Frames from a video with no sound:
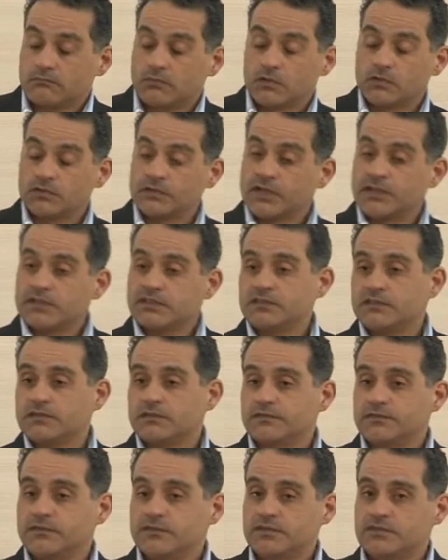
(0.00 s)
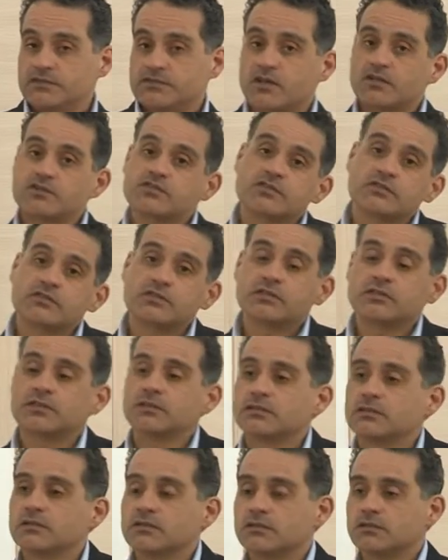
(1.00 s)
a good idea of the structure,
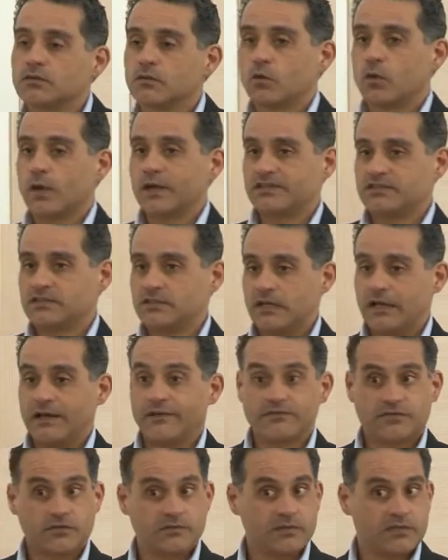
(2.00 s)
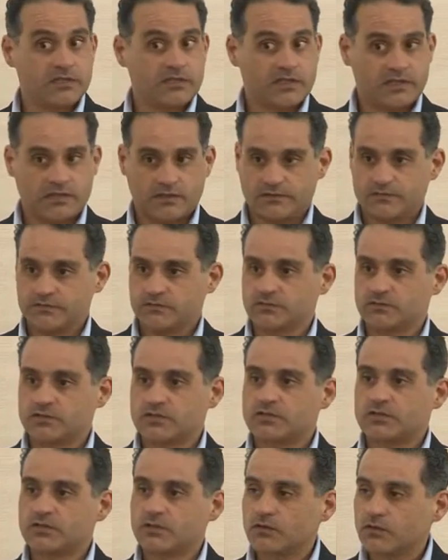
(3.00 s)
what you have to be careful
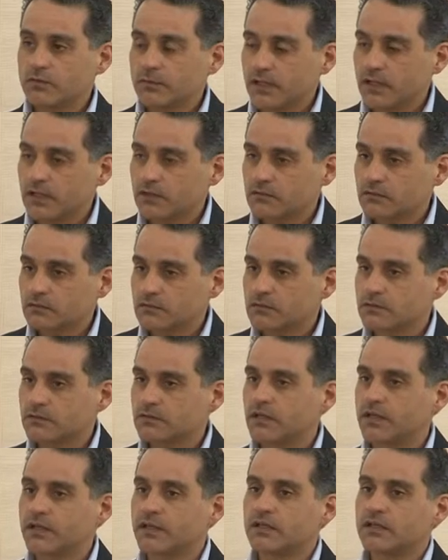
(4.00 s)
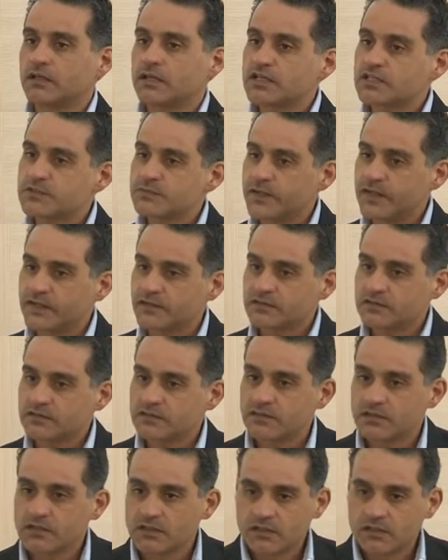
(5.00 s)
to know about, the legal aspects,